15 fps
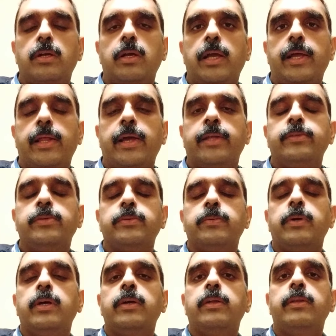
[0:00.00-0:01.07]
to
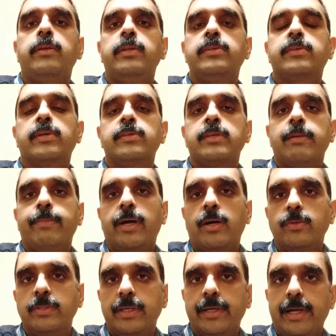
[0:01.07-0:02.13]
discuss
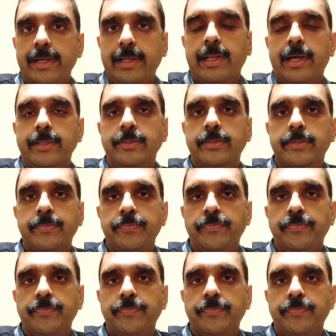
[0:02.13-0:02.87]
about the guidelines.